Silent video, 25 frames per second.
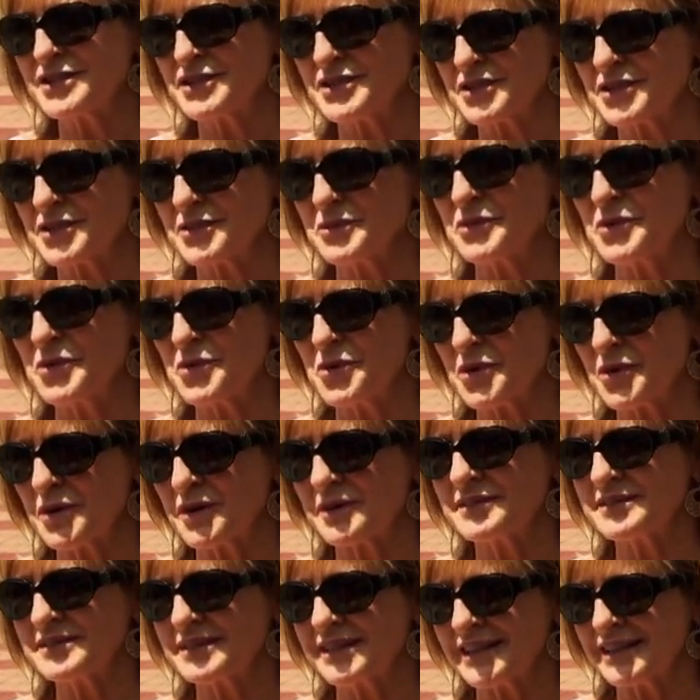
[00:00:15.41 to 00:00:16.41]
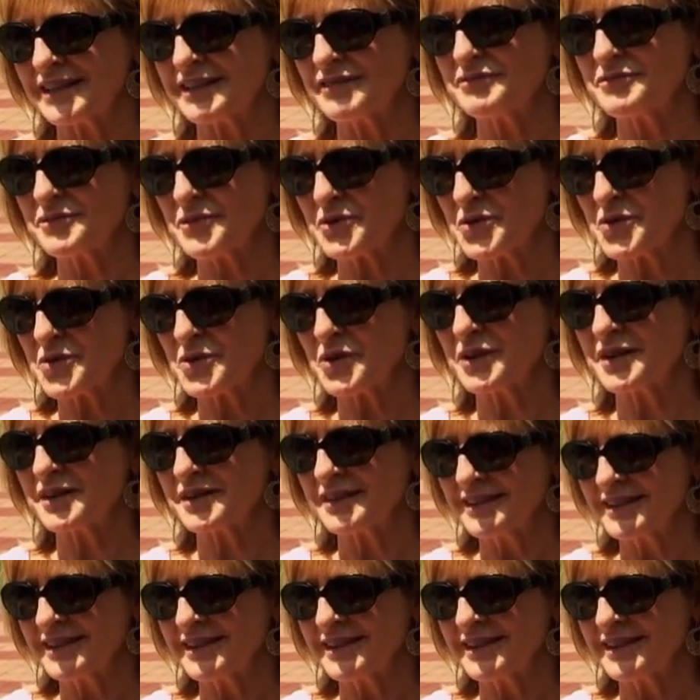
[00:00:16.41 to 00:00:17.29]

do more, to give more,